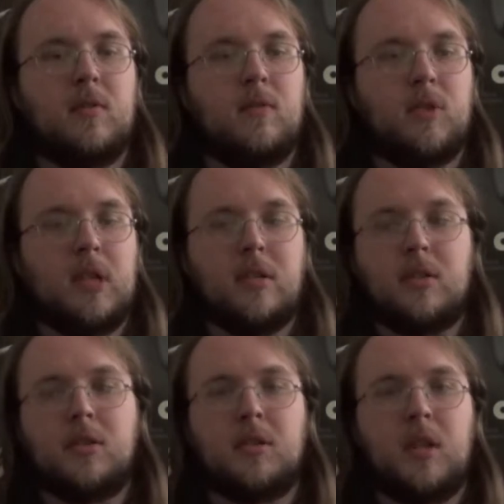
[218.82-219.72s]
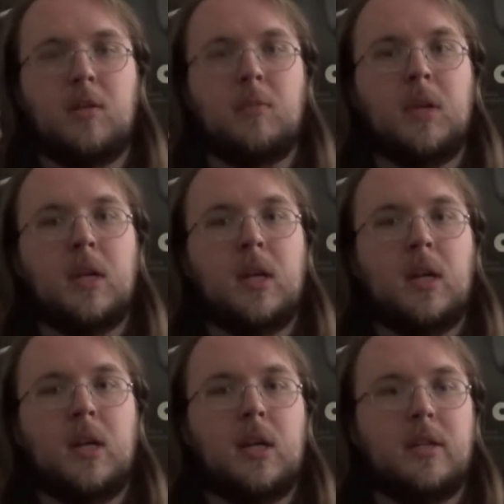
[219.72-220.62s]
really into this team.
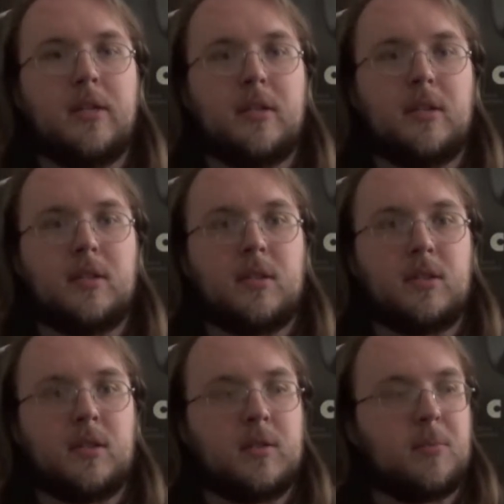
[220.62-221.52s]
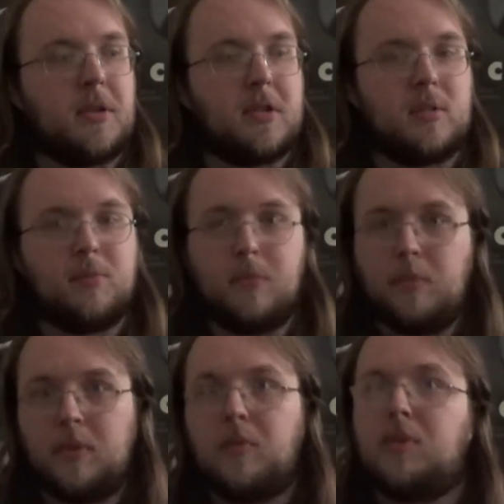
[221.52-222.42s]
It spends the
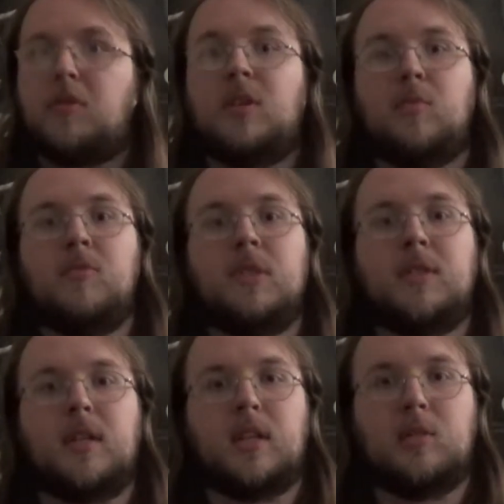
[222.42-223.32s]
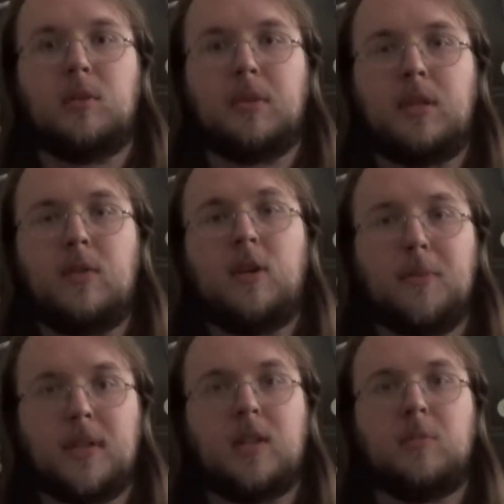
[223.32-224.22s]
majority of the movie setting them up and
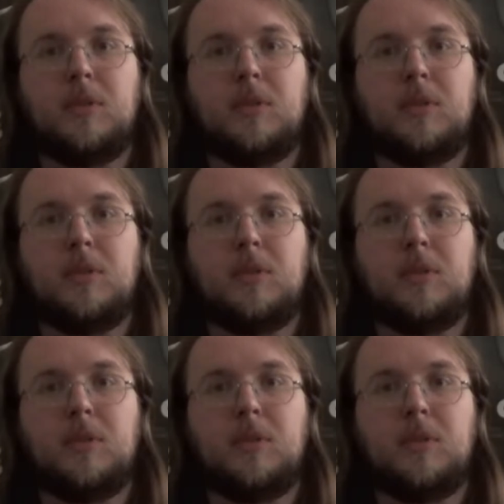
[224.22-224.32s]
developing them,